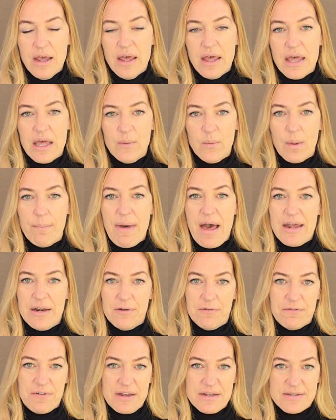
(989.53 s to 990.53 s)
It will
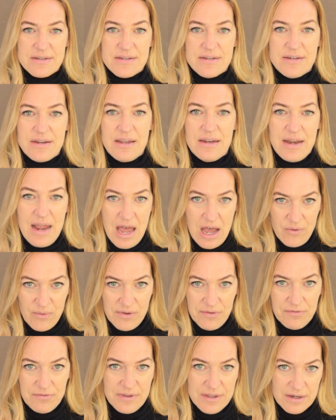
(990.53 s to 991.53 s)
manifest in how we
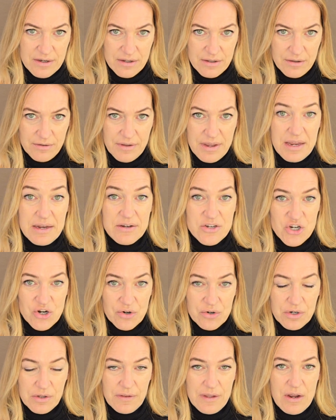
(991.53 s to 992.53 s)
feel
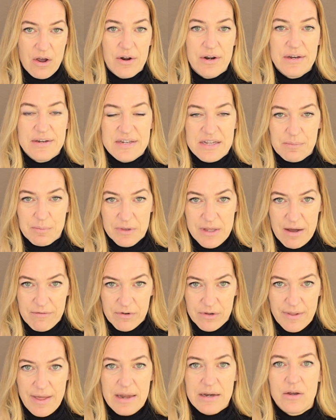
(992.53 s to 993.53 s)
internally on a deep
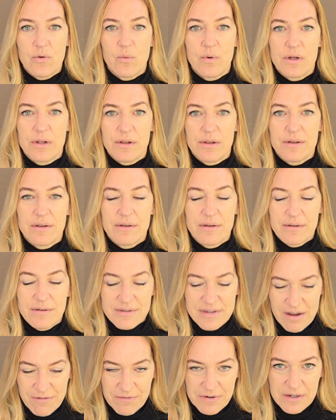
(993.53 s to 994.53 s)
level, and it will
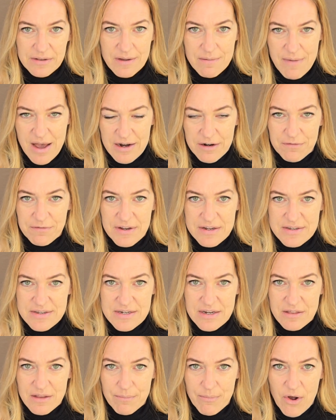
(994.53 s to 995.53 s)
definitely manifest
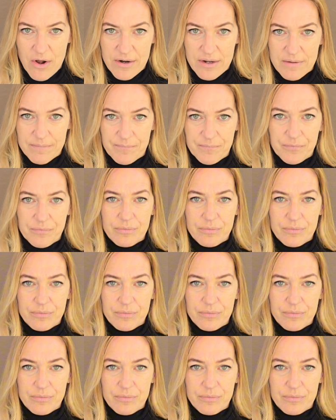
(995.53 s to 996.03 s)
in the body.